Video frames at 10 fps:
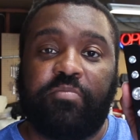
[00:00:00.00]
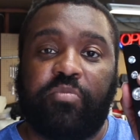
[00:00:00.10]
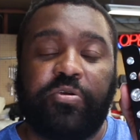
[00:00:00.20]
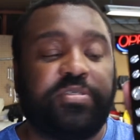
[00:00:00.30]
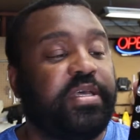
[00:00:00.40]

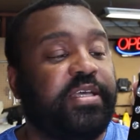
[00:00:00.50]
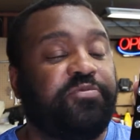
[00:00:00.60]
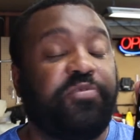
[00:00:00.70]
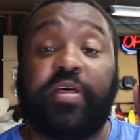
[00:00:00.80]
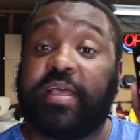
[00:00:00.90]
ports as
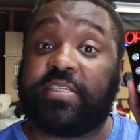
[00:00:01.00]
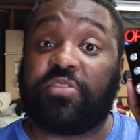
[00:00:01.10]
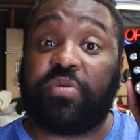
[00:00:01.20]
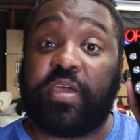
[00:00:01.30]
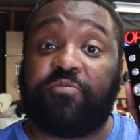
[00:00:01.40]
well as a
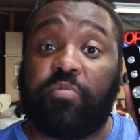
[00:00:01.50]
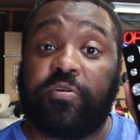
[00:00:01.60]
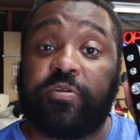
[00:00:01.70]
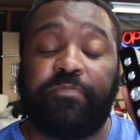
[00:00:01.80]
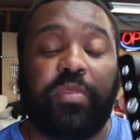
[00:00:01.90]
3/8
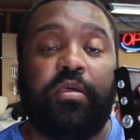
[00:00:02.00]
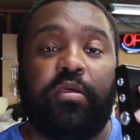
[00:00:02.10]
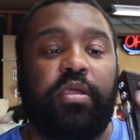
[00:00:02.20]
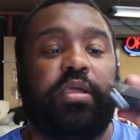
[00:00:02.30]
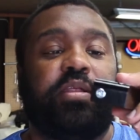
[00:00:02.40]
port,
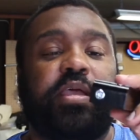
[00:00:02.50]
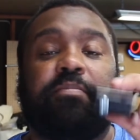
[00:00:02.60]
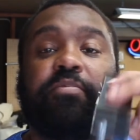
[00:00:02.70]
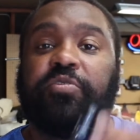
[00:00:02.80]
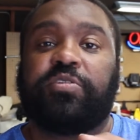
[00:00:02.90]
and
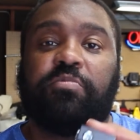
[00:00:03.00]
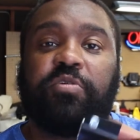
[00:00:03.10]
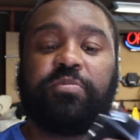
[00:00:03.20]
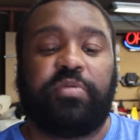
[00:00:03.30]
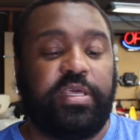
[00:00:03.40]
got ports on
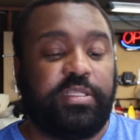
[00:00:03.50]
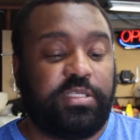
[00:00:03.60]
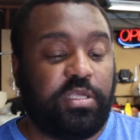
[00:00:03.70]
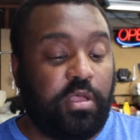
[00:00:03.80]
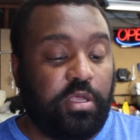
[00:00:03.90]
multiple
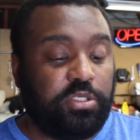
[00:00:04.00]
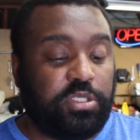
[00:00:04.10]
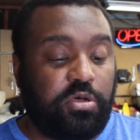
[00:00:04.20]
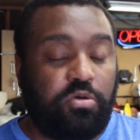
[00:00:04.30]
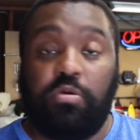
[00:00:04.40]
ends.
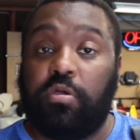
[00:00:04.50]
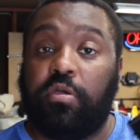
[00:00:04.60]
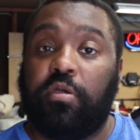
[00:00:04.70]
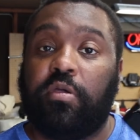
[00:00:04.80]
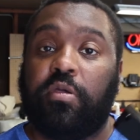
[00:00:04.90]
So
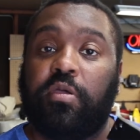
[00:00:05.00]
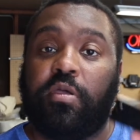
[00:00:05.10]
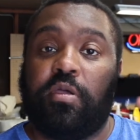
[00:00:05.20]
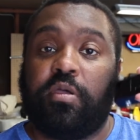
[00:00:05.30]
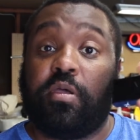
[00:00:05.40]

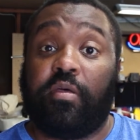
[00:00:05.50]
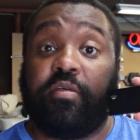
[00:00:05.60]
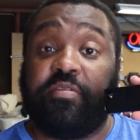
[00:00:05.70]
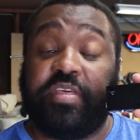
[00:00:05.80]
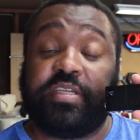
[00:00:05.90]

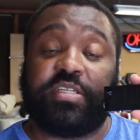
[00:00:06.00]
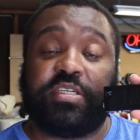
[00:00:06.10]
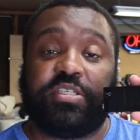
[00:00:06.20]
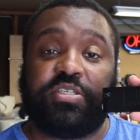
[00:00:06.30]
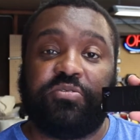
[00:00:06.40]
this
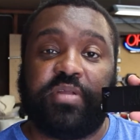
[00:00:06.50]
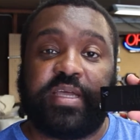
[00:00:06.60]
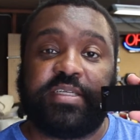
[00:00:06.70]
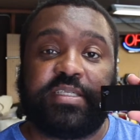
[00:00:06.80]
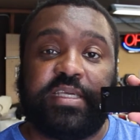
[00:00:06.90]
should do
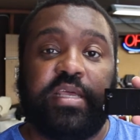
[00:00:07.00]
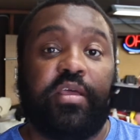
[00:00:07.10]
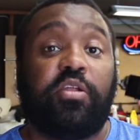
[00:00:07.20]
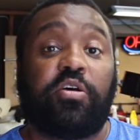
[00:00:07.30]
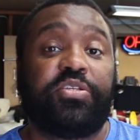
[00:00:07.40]
nicely.
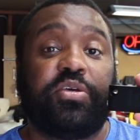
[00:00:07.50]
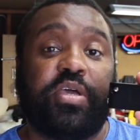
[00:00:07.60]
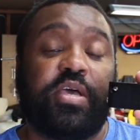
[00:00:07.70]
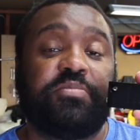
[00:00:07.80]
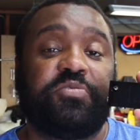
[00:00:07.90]
It also
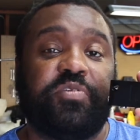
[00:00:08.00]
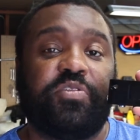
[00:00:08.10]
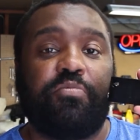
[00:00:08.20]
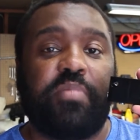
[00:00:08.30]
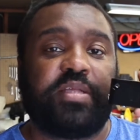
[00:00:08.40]
comes with
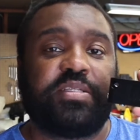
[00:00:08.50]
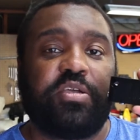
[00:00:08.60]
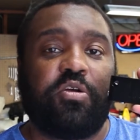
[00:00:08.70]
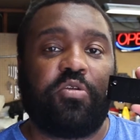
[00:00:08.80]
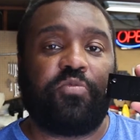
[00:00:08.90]
new mounting
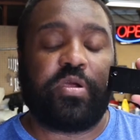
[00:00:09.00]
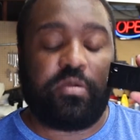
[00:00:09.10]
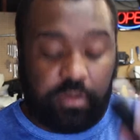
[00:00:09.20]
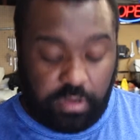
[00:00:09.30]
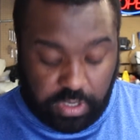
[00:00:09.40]
hardware,
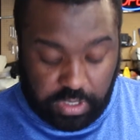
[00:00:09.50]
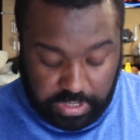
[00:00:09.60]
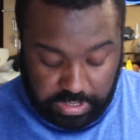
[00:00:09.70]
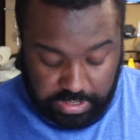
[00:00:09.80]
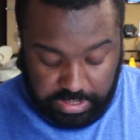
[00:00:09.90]

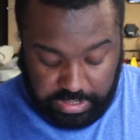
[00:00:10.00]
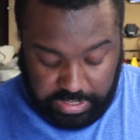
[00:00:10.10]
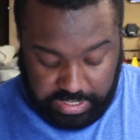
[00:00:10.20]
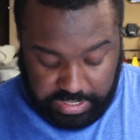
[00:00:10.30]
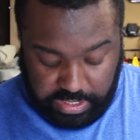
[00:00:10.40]

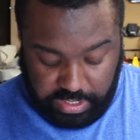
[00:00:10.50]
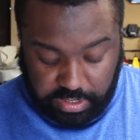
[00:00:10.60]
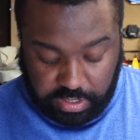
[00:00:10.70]
and